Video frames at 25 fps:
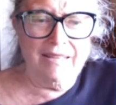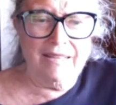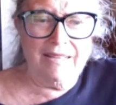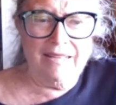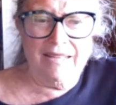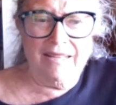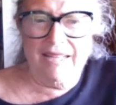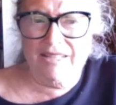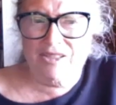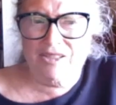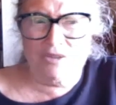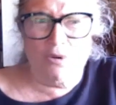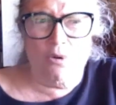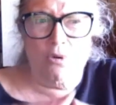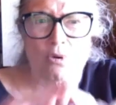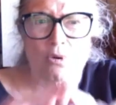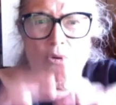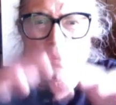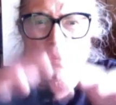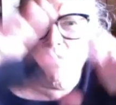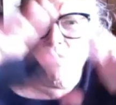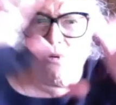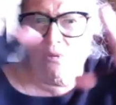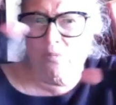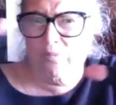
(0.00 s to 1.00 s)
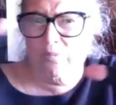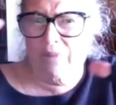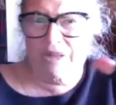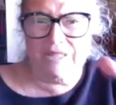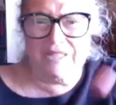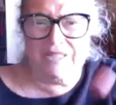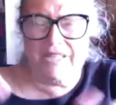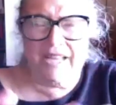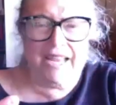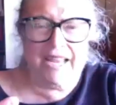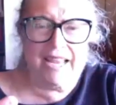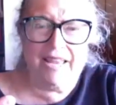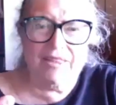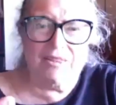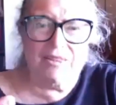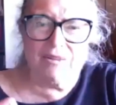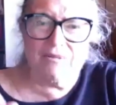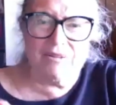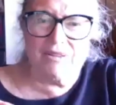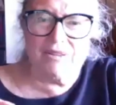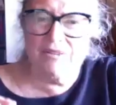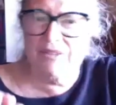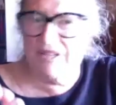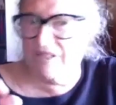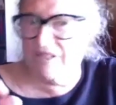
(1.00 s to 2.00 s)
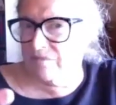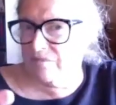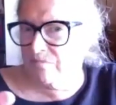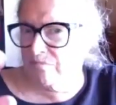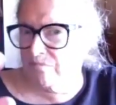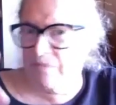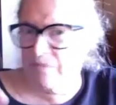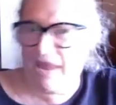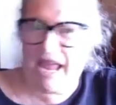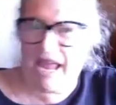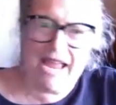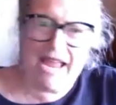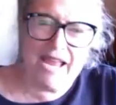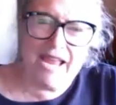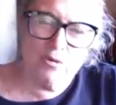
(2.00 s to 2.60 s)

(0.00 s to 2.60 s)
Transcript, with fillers: It's all put together in this bad